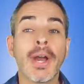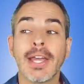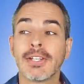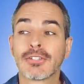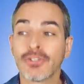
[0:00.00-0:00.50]
and
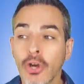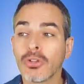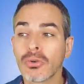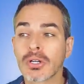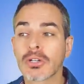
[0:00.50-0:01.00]
it's no
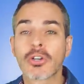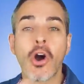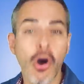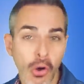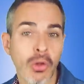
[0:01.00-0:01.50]
longer
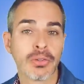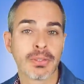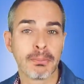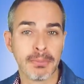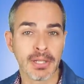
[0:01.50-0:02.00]

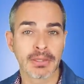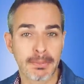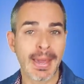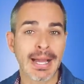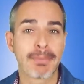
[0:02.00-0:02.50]
called Build
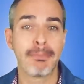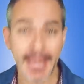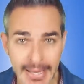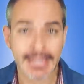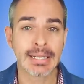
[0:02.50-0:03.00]
Back
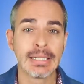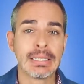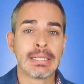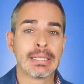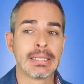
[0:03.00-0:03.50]
Better,
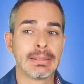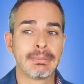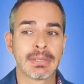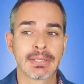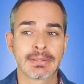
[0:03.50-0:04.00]

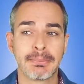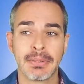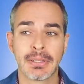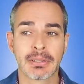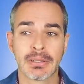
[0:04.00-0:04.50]
because
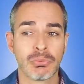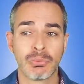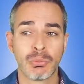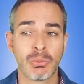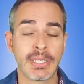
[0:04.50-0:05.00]
apparently
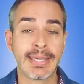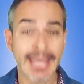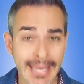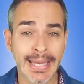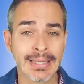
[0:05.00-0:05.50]
we
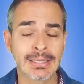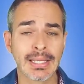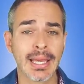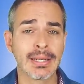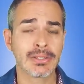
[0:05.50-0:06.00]
can't,
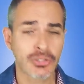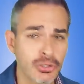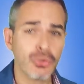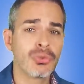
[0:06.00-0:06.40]
and its new